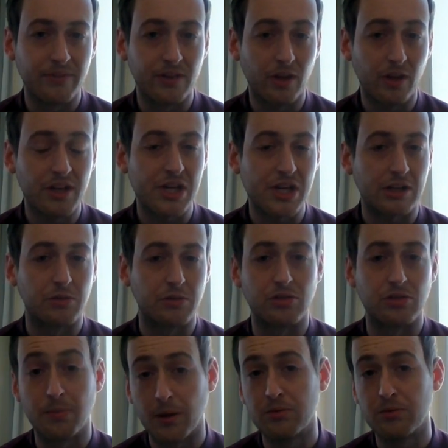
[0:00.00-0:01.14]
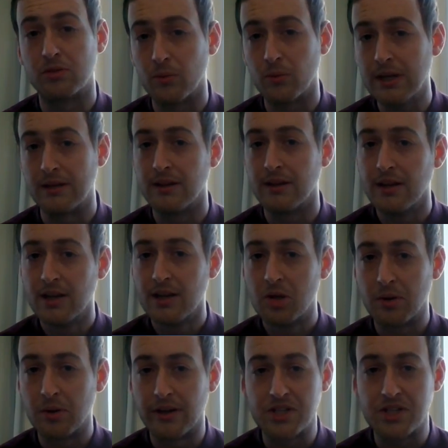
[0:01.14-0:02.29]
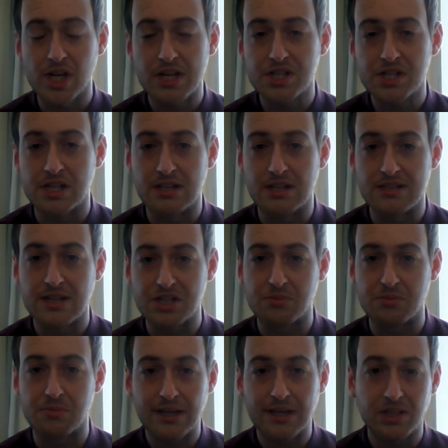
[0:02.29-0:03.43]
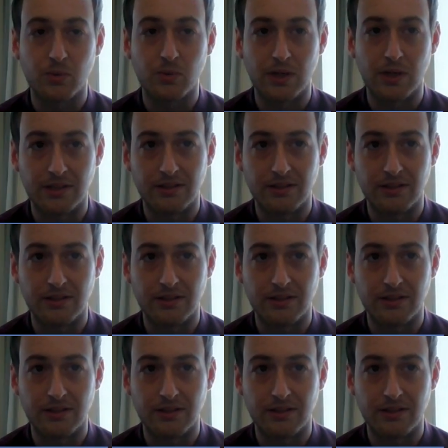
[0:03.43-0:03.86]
Nia Jax was supposed to win, but they changed it and Sasha Banks won.